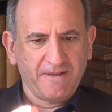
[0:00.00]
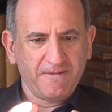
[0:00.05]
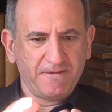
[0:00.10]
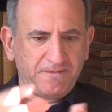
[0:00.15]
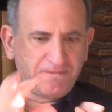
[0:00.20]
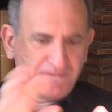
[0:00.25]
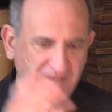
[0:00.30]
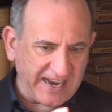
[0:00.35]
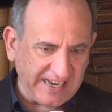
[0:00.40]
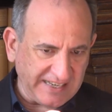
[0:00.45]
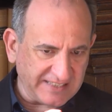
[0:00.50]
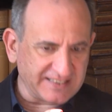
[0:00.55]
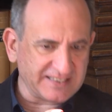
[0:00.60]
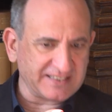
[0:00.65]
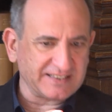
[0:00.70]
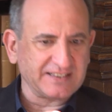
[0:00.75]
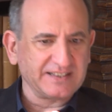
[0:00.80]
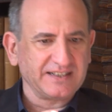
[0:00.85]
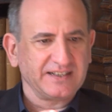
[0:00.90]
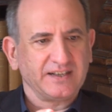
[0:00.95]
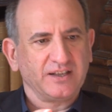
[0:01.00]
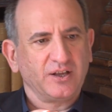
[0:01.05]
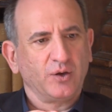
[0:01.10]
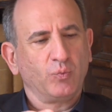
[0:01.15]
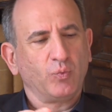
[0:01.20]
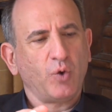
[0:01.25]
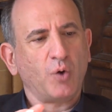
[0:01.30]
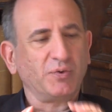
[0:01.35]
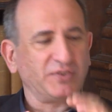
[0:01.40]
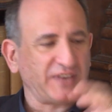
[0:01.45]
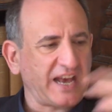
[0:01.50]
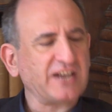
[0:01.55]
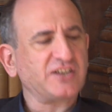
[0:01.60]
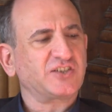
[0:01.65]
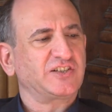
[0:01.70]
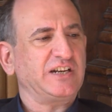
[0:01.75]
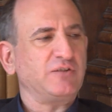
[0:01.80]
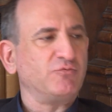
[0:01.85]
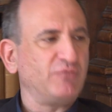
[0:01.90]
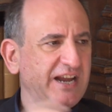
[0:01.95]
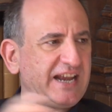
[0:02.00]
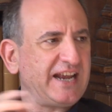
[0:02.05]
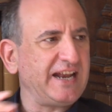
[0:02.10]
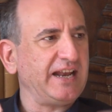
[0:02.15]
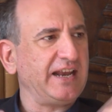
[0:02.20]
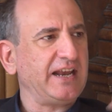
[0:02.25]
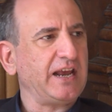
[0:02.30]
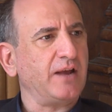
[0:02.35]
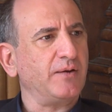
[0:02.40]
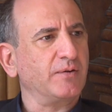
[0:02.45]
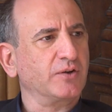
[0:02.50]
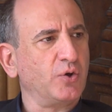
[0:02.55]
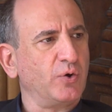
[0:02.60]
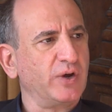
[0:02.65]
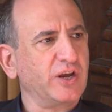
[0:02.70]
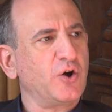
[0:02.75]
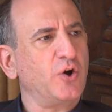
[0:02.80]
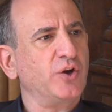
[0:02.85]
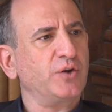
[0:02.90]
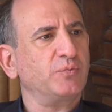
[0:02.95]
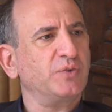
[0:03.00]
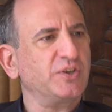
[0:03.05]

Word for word: fit what was actually really going on,